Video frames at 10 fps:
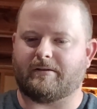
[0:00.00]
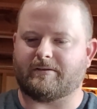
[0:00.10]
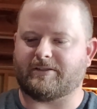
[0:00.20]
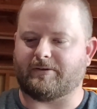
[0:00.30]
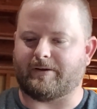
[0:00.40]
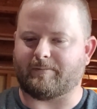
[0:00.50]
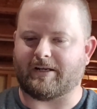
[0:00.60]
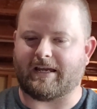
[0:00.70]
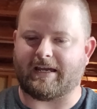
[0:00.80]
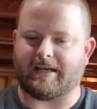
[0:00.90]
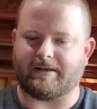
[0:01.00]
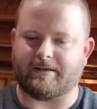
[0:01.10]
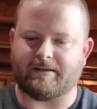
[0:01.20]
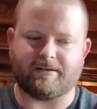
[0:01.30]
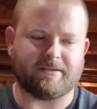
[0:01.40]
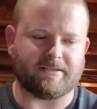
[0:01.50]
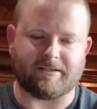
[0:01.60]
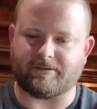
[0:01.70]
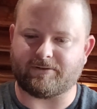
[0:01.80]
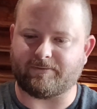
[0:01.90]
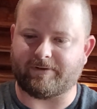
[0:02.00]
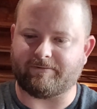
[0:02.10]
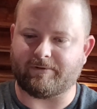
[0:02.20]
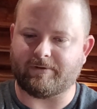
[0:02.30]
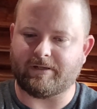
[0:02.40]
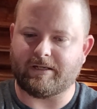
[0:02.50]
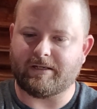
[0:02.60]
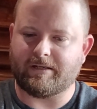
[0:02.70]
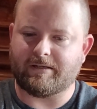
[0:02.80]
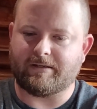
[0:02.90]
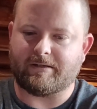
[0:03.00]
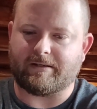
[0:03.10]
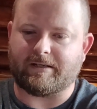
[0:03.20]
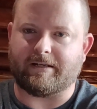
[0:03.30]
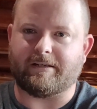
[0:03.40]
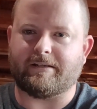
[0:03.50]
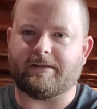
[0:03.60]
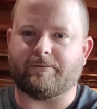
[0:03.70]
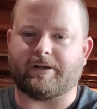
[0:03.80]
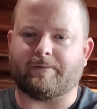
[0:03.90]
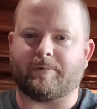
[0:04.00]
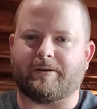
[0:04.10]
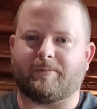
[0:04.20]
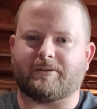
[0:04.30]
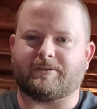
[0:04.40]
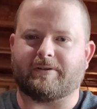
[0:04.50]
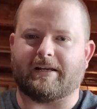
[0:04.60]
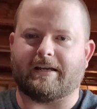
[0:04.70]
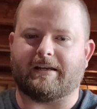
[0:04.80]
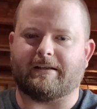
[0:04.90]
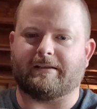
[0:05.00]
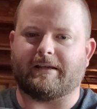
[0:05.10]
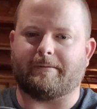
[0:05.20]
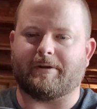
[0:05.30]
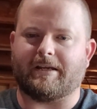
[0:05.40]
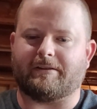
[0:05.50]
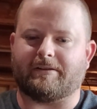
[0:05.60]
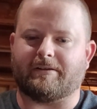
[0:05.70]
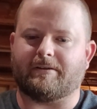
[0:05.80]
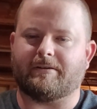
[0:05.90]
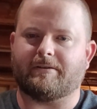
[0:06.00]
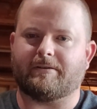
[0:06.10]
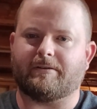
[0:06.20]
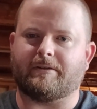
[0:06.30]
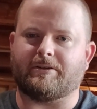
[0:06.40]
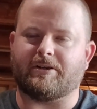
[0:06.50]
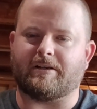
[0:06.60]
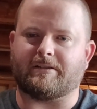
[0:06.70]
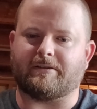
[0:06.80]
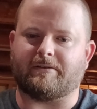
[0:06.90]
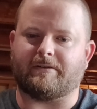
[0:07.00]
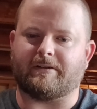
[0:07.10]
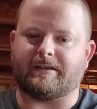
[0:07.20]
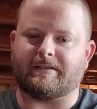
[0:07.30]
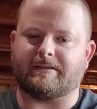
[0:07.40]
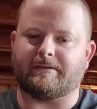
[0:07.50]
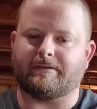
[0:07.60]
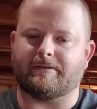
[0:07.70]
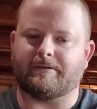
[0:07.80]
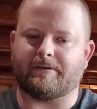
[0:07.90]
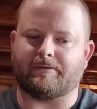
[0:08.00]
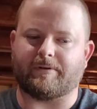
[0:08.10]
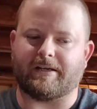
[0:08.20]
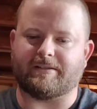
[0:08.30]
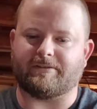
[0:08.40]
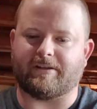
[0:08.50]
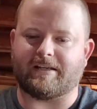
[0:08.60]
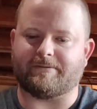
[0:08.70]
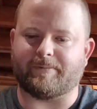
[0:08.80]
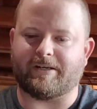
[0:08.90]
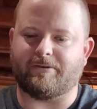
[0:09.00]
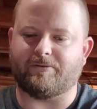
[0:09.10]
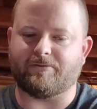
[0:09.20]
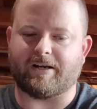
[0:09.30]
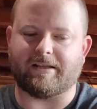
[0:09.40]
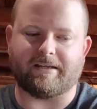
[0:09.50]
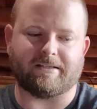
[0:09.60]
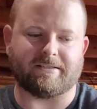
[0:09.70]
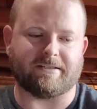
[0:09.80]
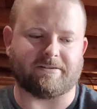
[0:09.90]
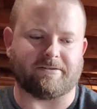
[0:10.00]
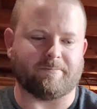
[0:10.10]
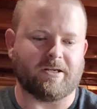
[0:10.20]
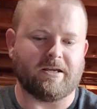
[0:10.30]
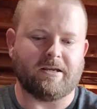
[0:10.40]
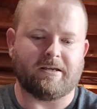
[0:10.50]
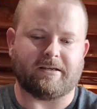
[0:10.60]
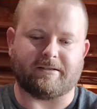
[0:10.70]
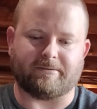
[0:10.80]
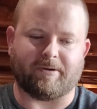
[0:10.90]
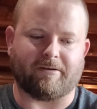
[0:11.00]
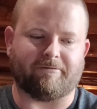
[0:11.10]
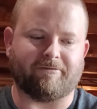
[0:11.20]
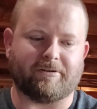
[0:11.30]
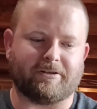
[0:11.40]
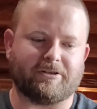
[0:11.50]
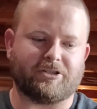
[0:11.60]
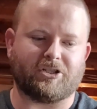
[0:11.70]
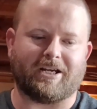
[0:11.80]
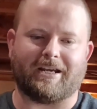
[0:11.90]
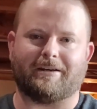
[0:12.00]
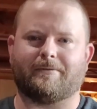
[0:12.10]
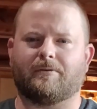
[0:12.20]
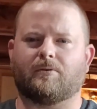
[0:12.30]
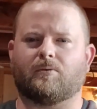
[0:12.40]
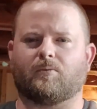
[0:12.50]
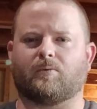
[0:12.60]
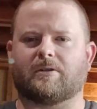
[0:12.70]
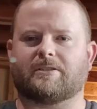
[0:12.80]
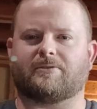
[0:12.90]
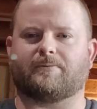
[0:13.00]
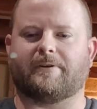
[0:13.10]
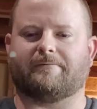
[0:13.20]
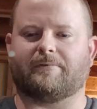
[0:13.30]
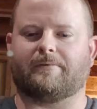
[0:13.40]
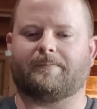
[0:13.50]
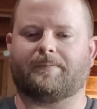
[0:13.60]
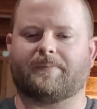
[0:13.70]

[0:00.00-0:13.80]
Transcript: So I'm going to add center swivel and a D-ring, but I'm also going to laminate the jaws on all these. Okay, so that's my new dry land system, is about a foot of good chain, one swivel